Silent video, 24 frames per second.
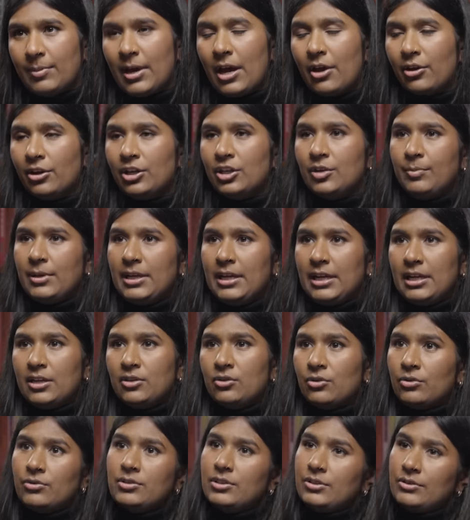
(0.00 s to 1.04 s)
How can you be
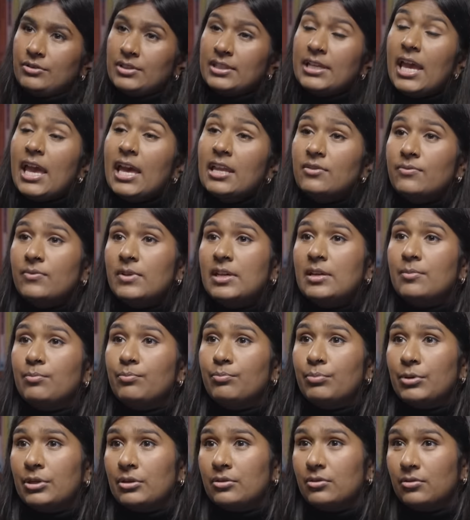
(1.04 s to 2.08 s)
not so scared of it,
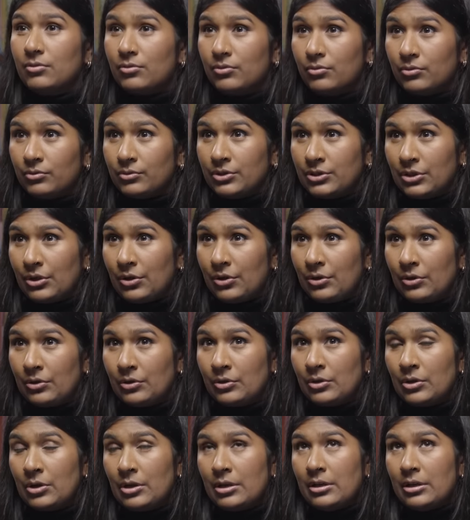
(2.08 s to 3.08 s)
but also